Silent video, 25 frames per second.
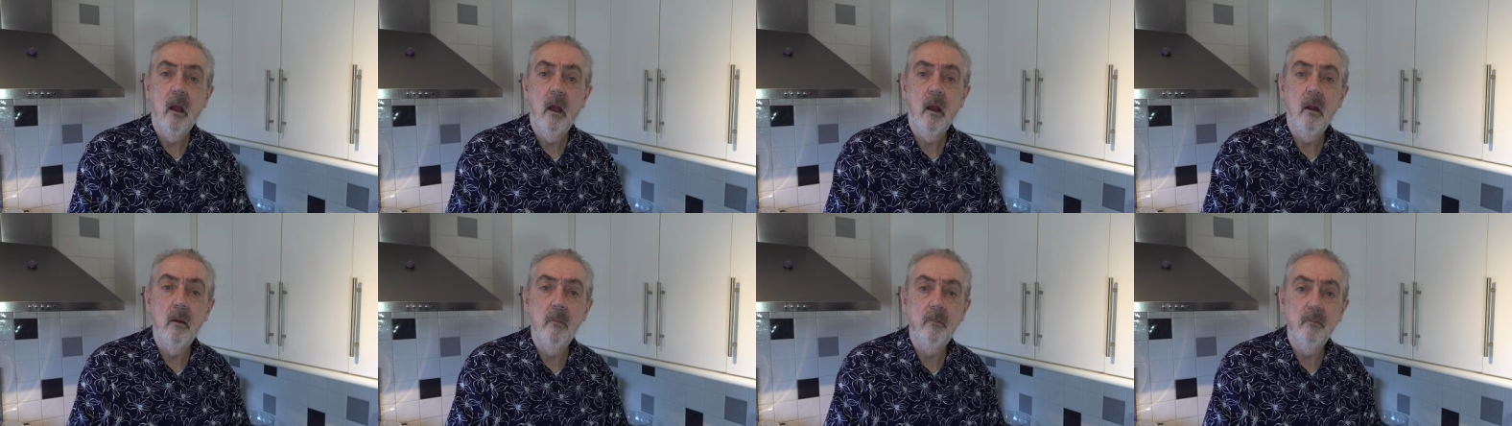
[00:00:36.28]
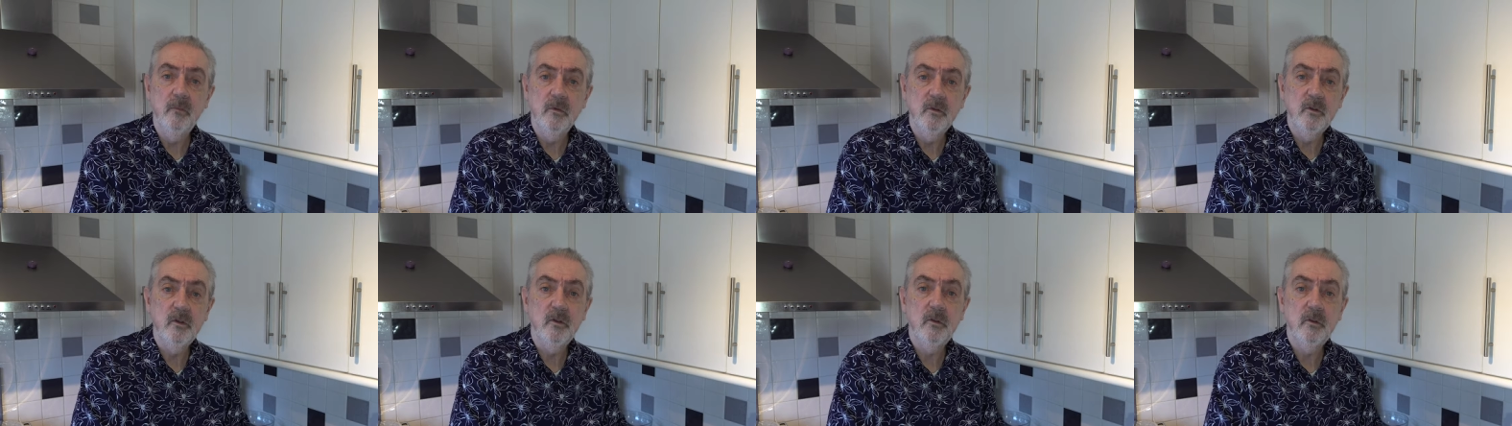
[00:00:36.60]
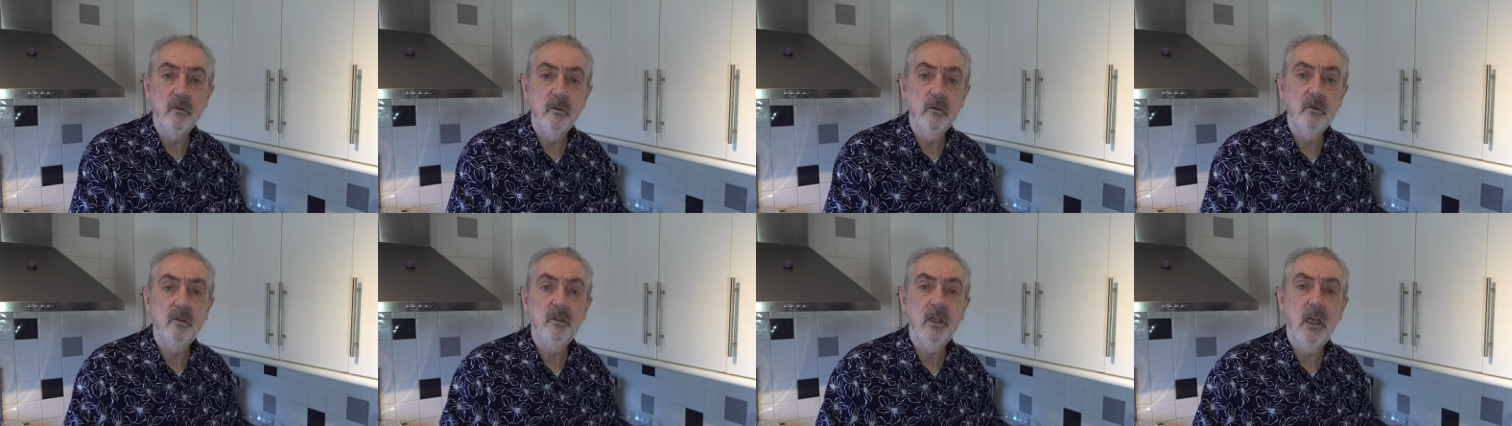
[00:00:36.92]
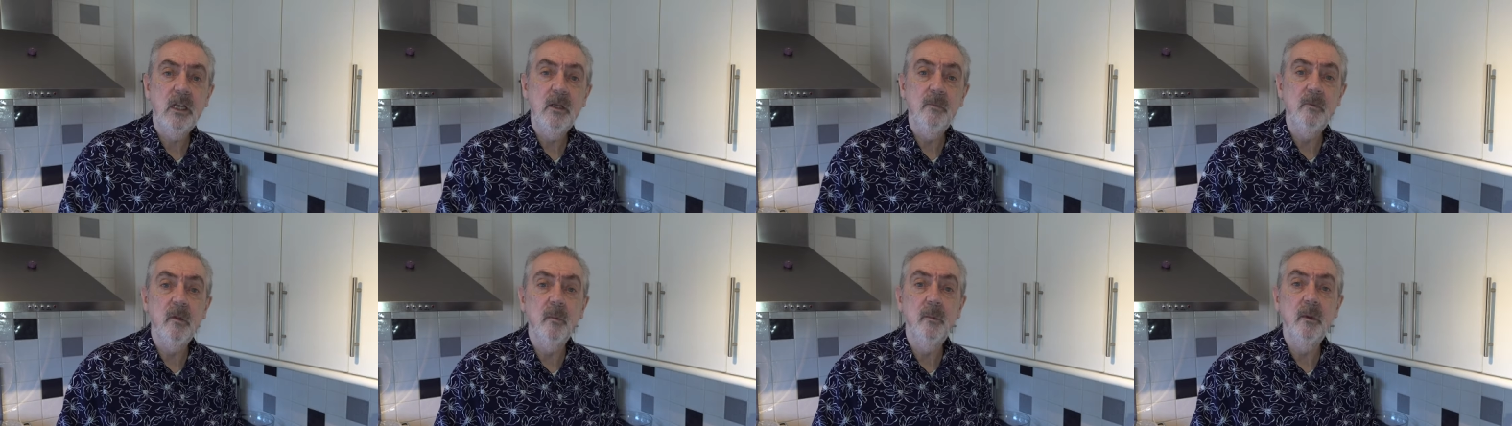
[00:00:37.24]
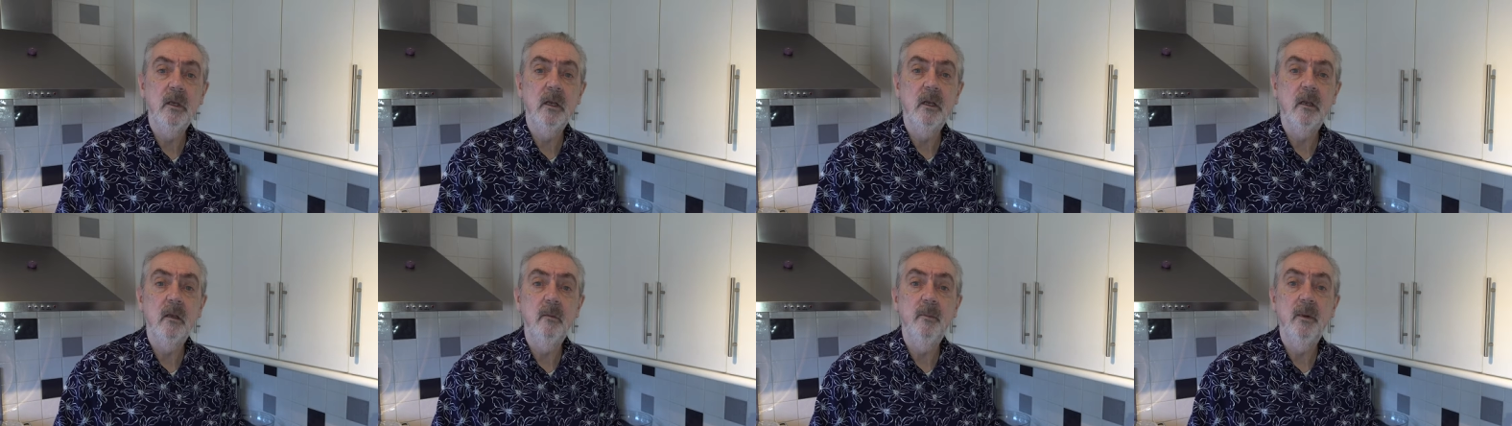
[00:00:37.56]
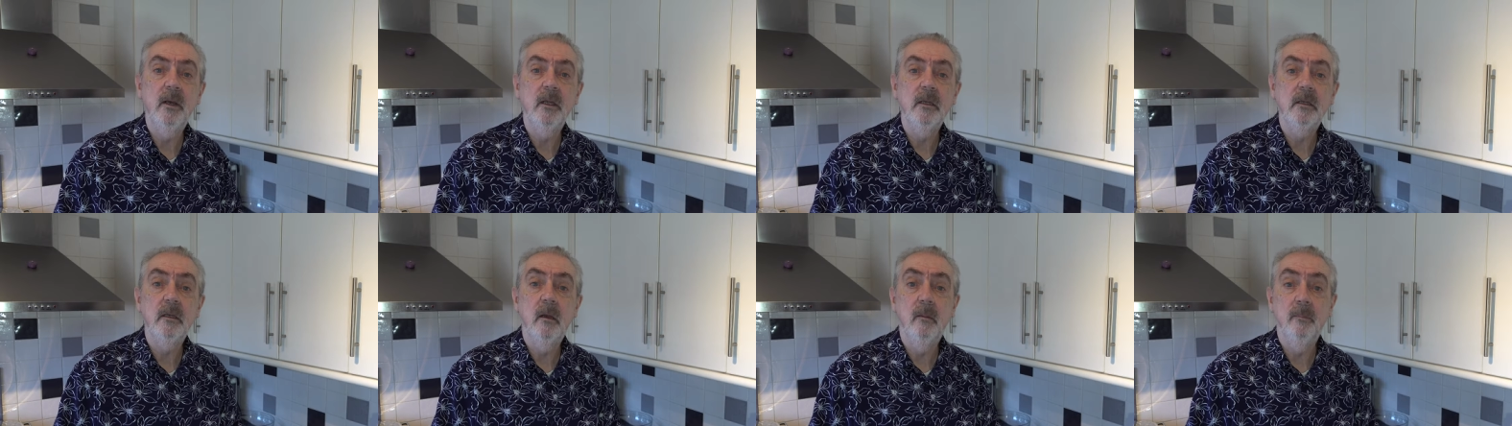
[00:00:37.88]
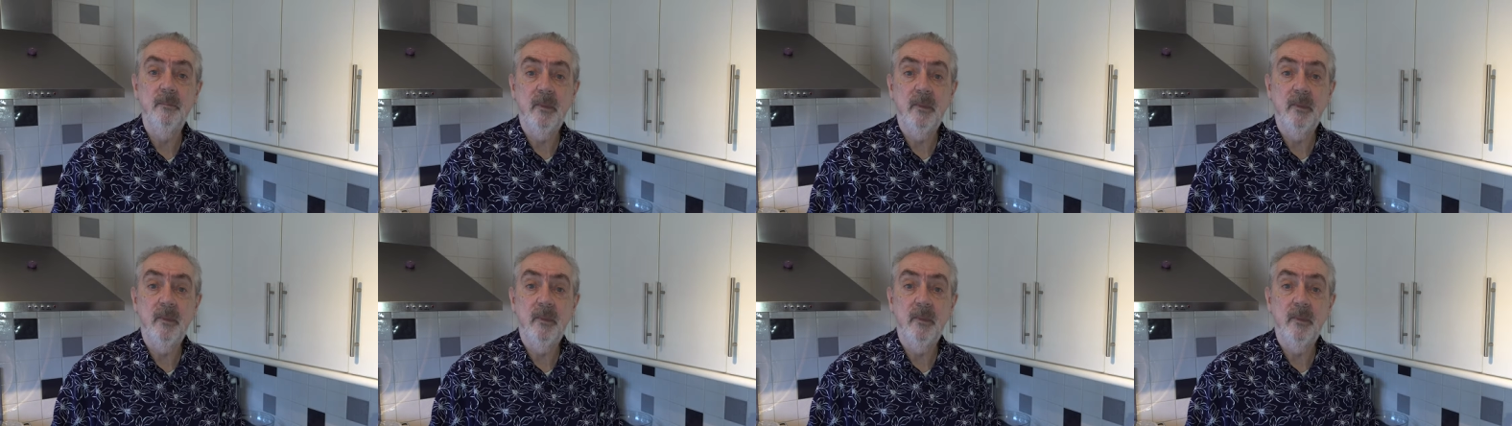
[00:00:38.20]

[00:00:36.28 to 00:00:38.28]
um, shape them a little bit